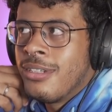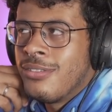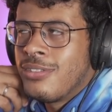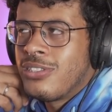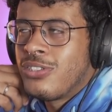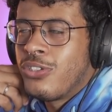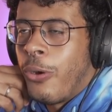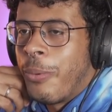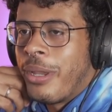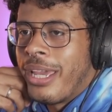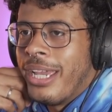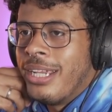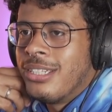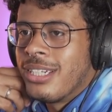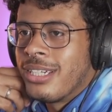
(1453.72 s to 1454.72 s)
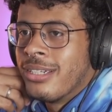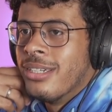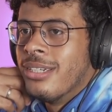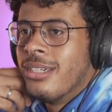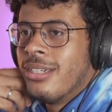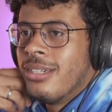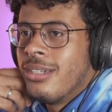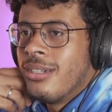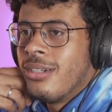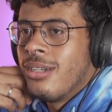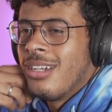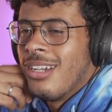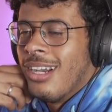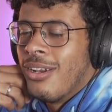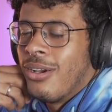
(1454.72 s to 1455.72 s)
stopping aging mm.
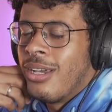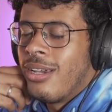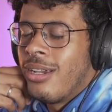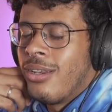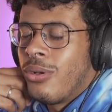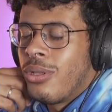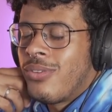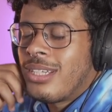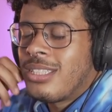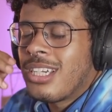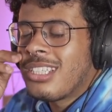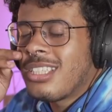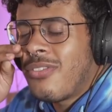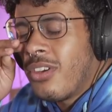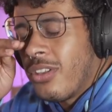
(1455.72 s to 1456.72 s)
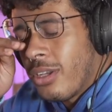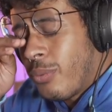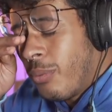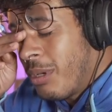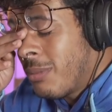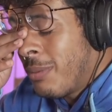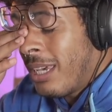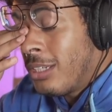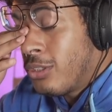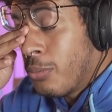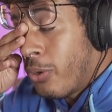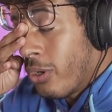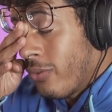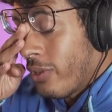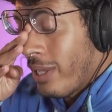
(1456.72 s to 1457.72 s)
and and all of that because I feel like we must be getting to a
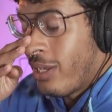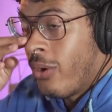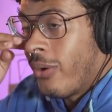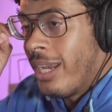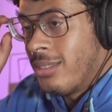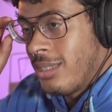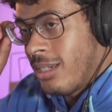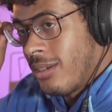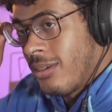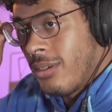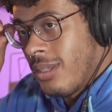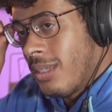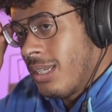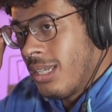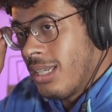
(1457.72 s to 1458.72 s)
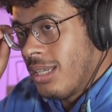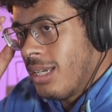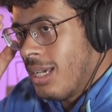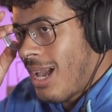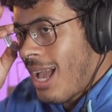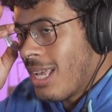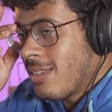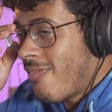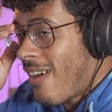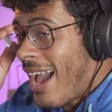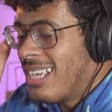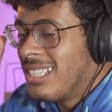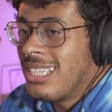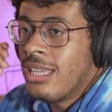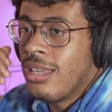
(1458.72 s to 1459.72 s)
point of like not aging uh, as
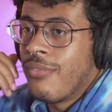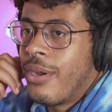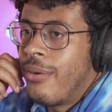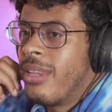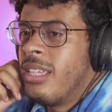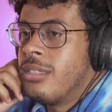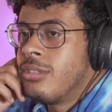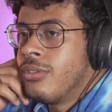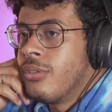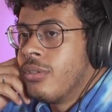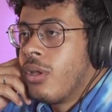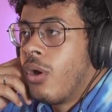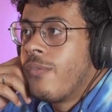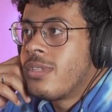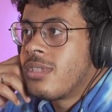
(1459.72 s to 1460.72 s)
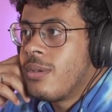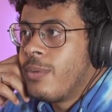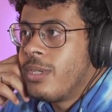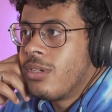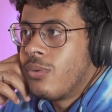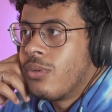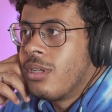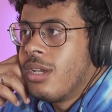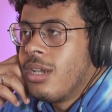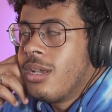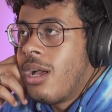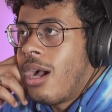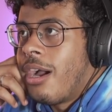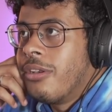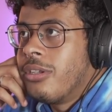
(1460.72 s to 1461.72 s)
fast at the very least soon. Obviously, we don't
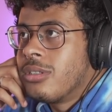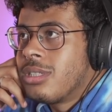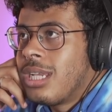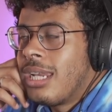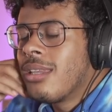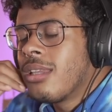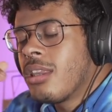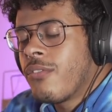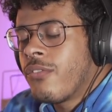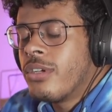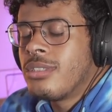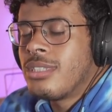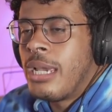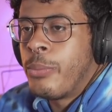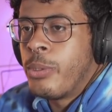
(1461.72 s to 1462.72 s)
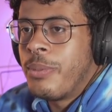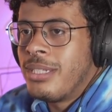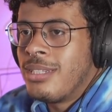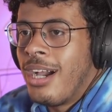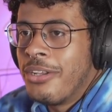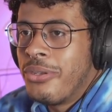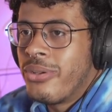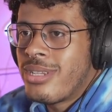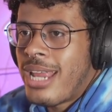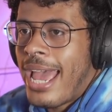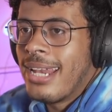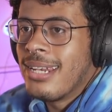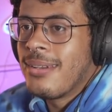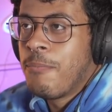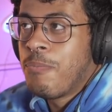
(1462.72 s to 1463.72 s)
understand. The first step would be to
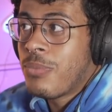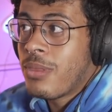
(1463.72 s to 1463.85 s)
understand